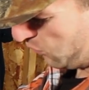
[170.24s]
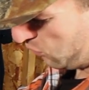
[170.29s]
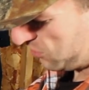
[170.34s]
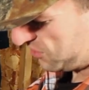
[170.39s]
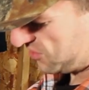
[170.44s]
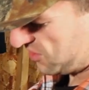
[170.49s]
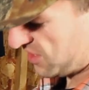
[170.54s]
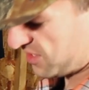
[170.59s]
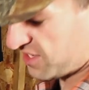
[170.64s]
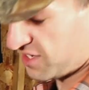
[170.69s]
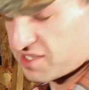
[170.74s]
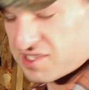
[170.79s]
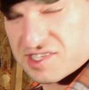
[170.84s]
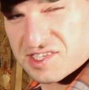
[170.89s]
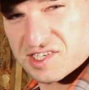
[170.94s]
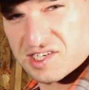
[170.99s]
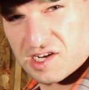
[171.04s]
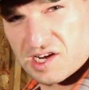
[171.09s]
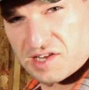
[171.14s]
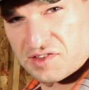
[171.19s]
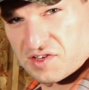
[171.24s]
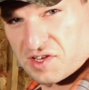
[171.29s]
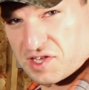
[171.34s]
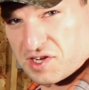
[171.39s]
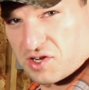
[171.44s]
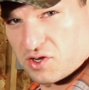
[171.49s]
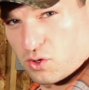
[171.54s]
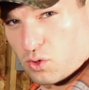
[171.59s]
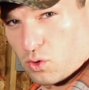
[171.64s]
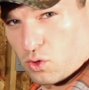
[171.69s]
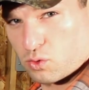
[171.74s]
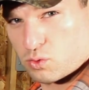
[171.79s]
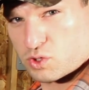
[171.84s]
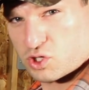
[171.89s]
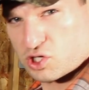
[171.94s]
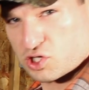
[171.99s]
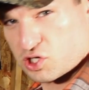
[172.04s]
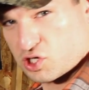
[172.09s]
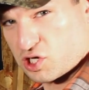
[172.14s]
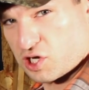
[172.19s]
four seconds and then it'll
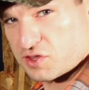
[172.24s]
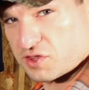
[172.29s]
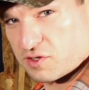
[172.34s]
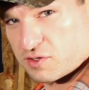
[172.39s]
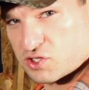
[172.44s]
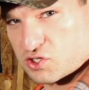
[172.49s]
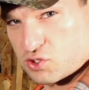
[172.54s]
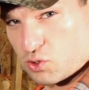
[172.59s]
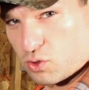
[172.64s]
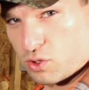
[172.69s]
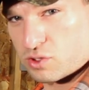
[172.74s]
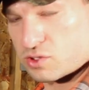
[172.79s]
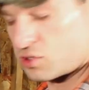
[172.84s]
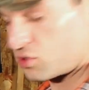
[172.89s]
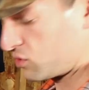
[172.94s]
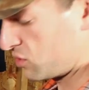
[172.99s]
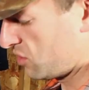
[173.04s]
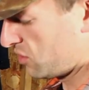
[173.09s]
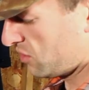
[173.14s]
cut the source.